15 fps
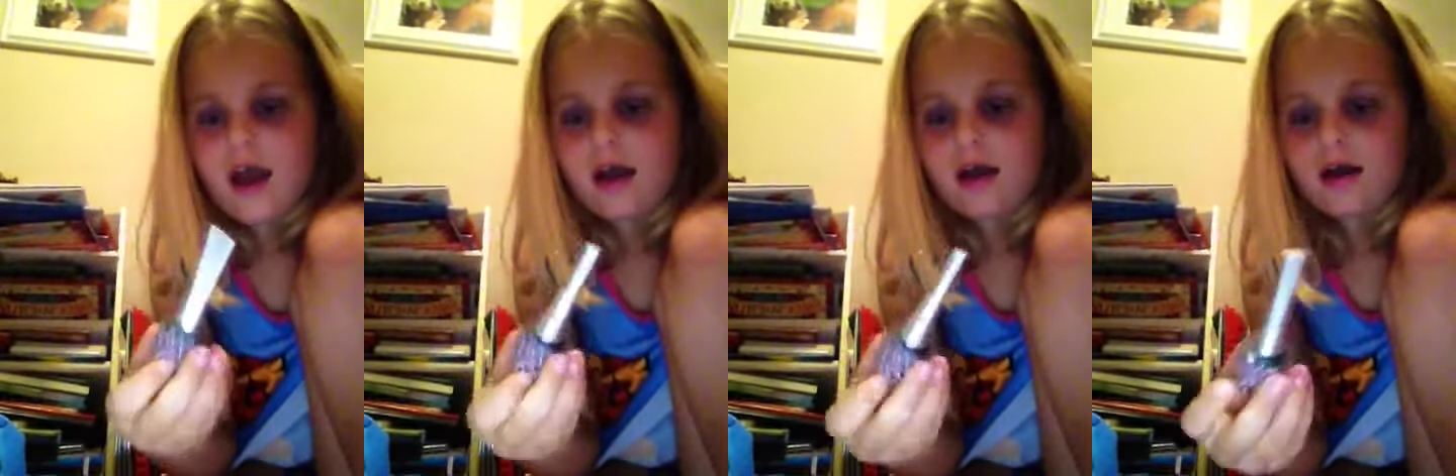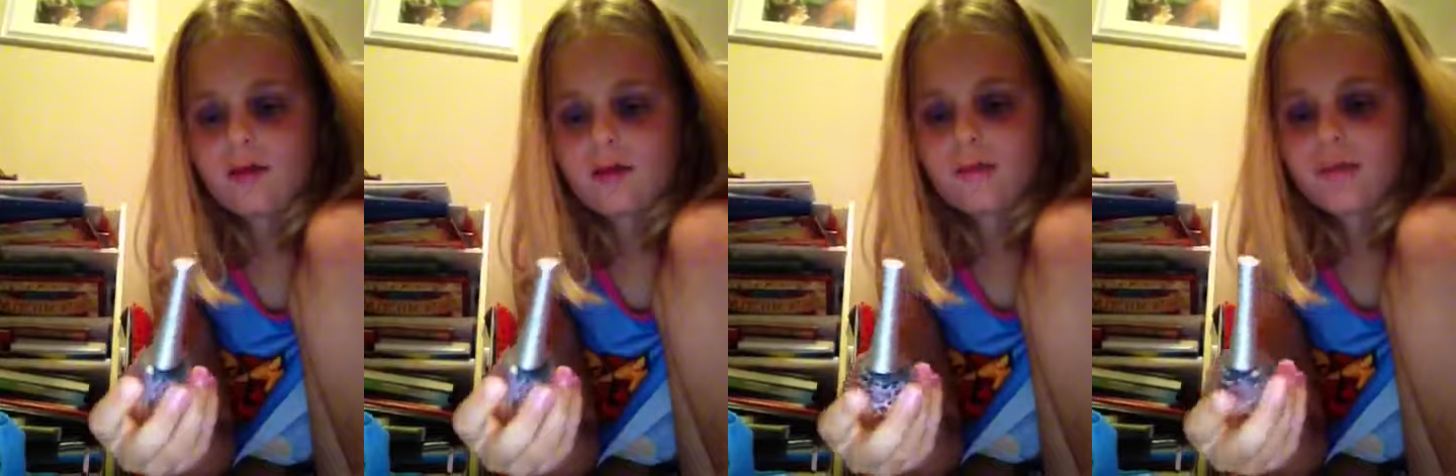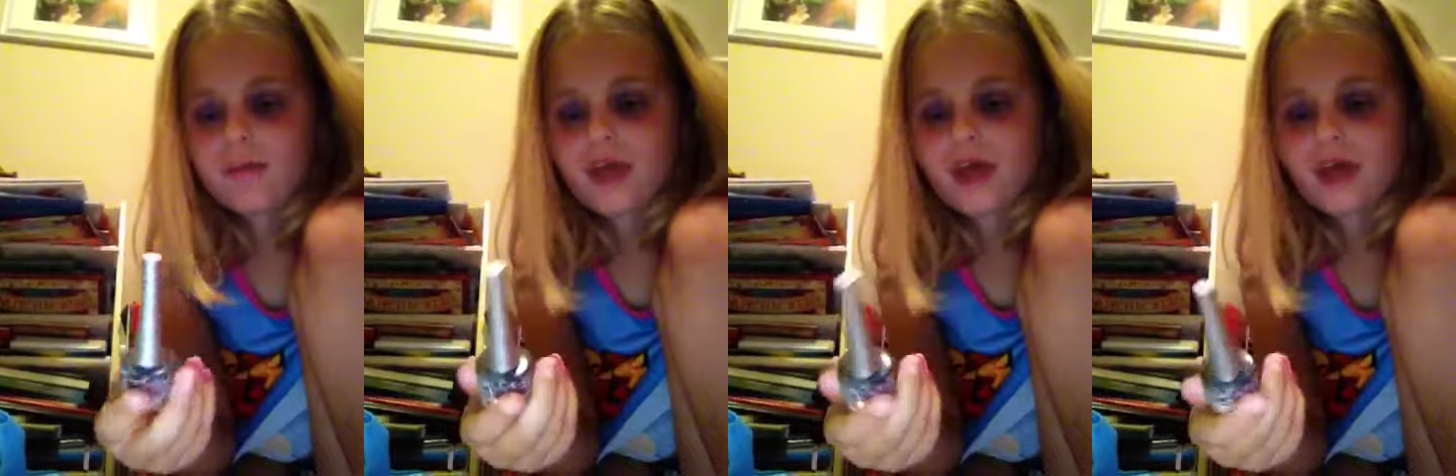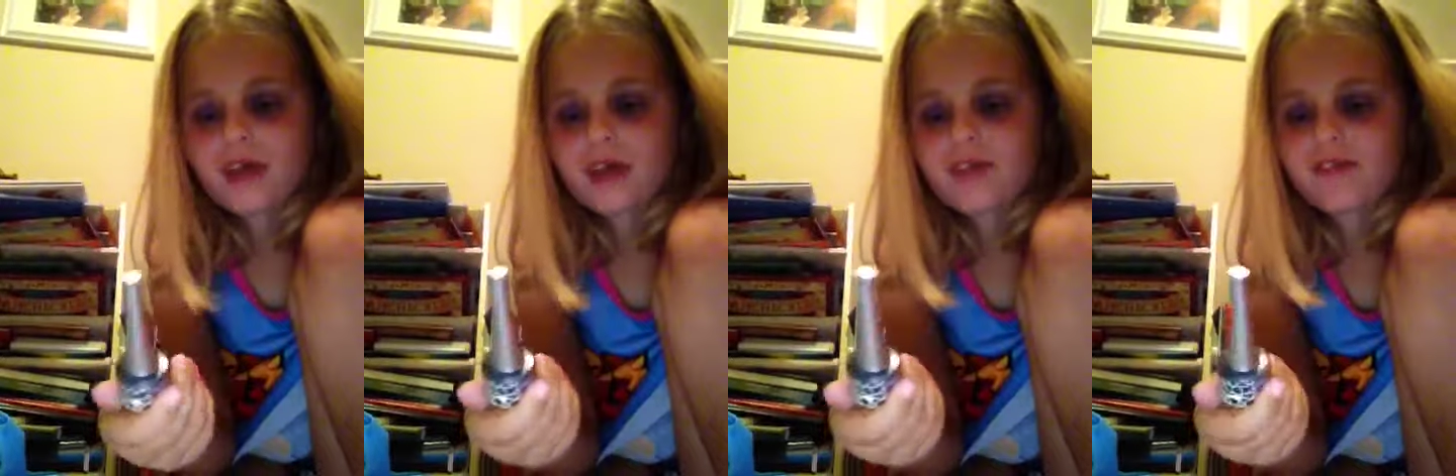
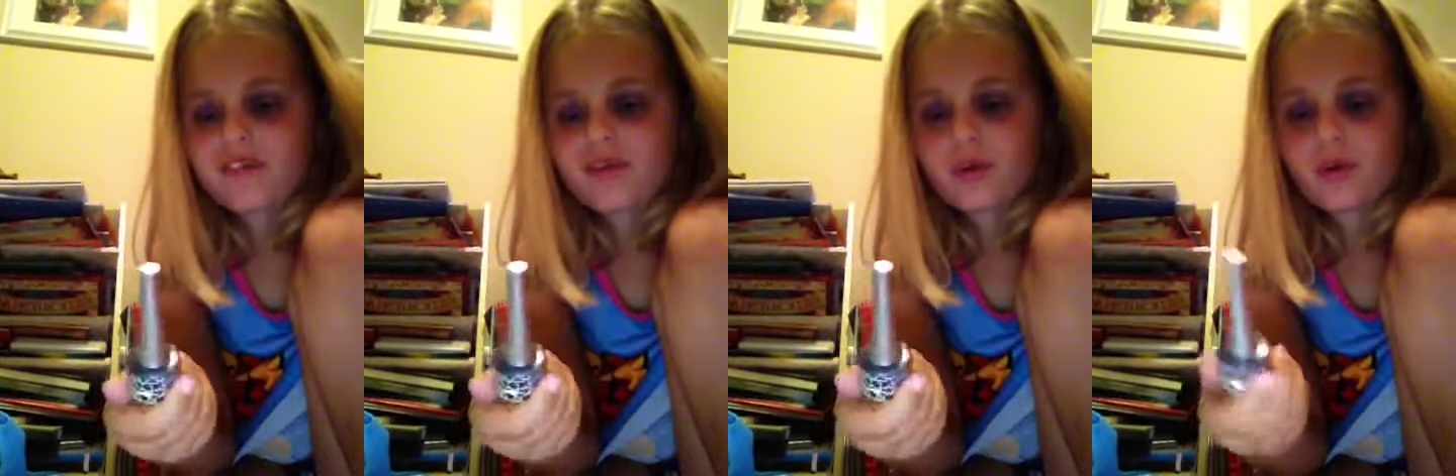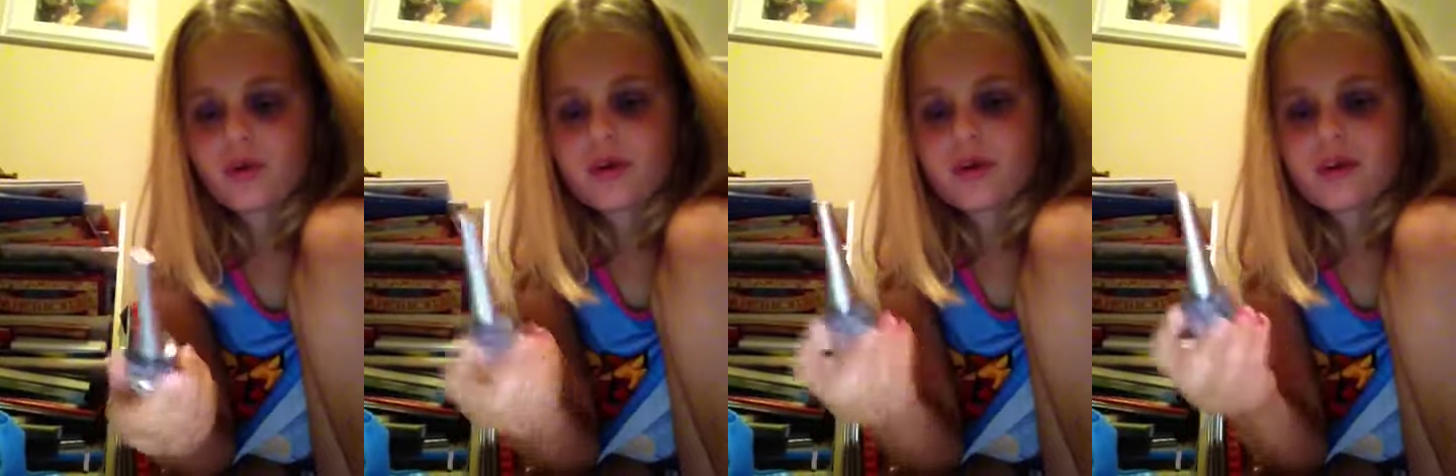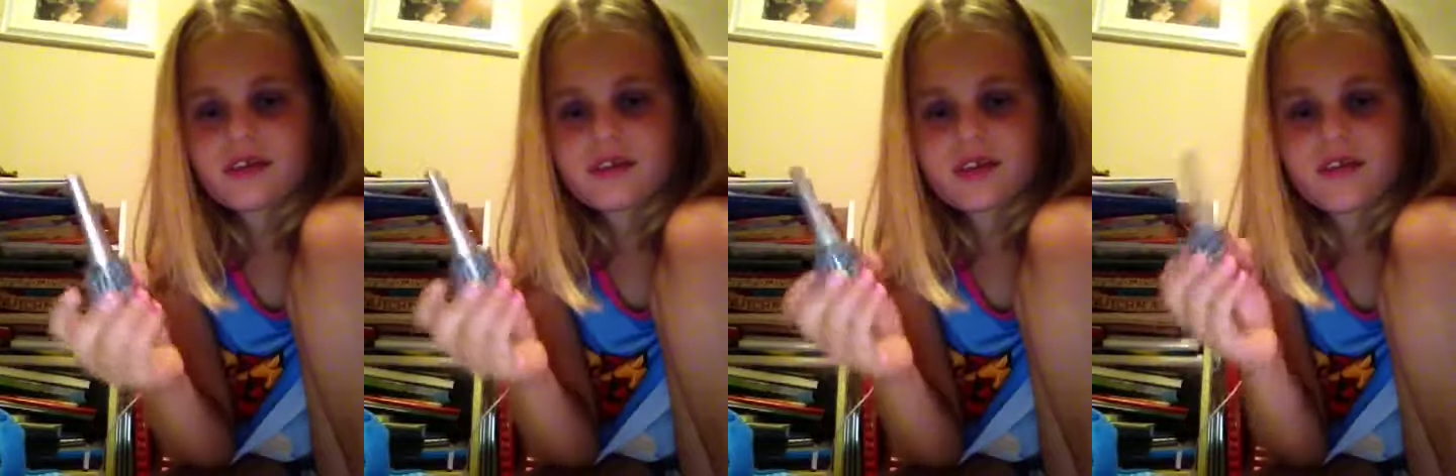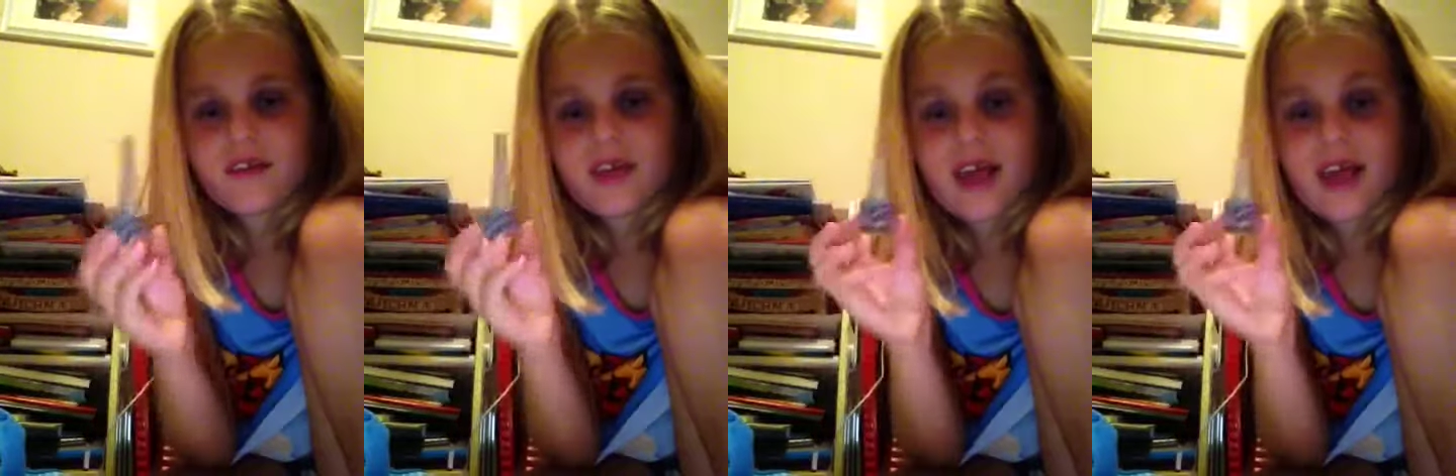Had like Victoria's stuff.